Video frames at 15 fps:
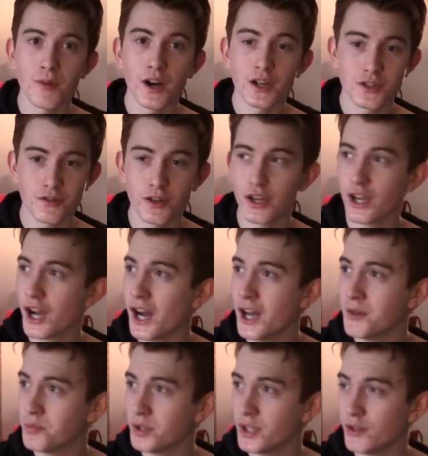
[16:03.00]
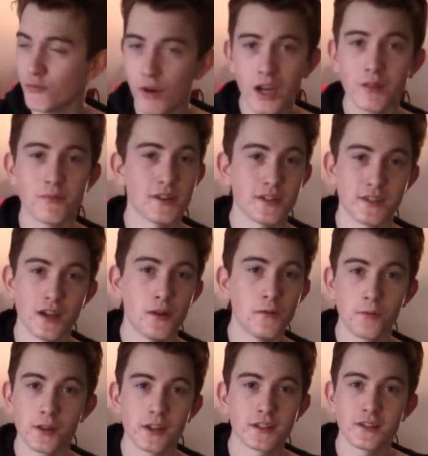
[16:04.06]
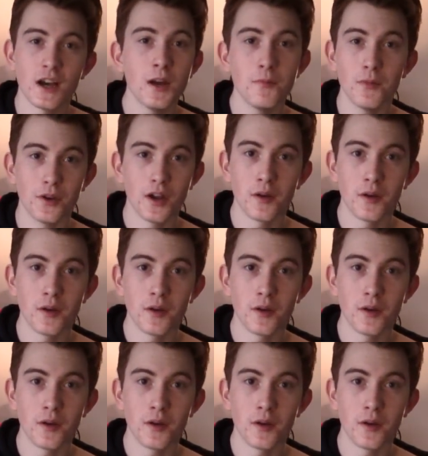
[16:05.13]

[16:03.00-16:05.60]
my tree, I'd be wetting myself with excitement.